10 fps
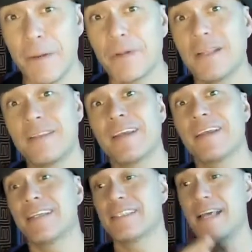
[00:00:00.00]
but the thing
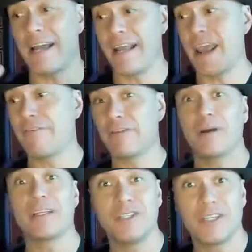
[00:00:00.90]
is that
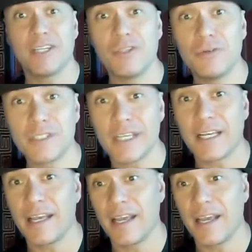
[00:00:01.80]
everybody can use it,